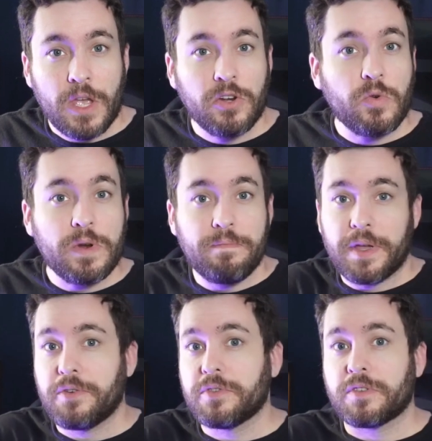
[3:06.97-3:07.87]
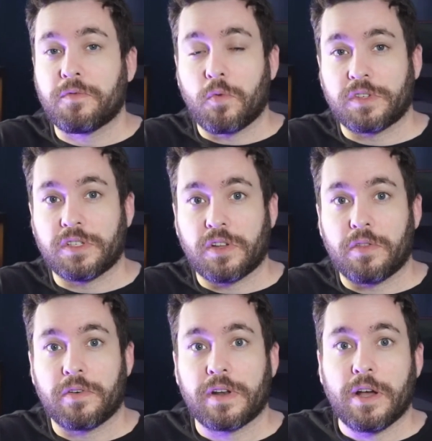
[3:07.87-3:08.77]
Neuen Bitter's forces are
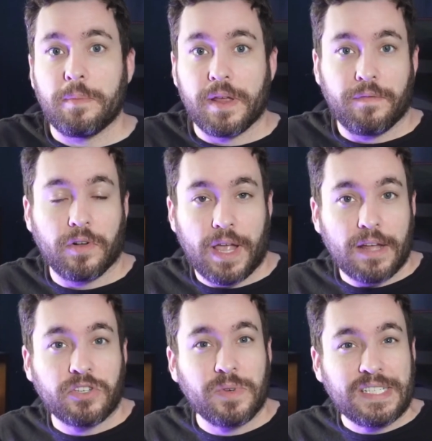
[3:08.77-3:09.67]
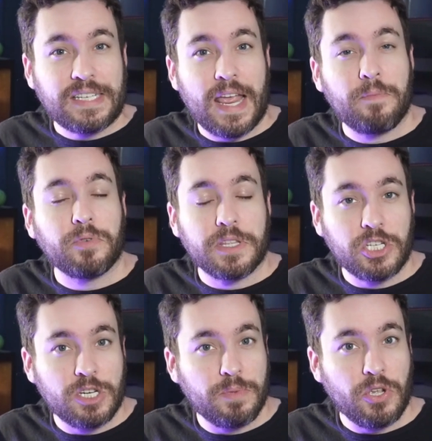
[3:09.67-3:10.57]
there to help Gato escape with the
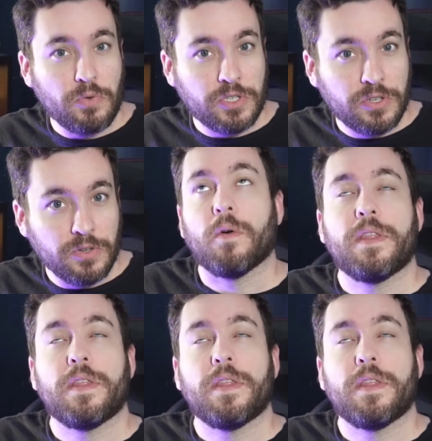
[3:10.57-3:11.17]
GP02.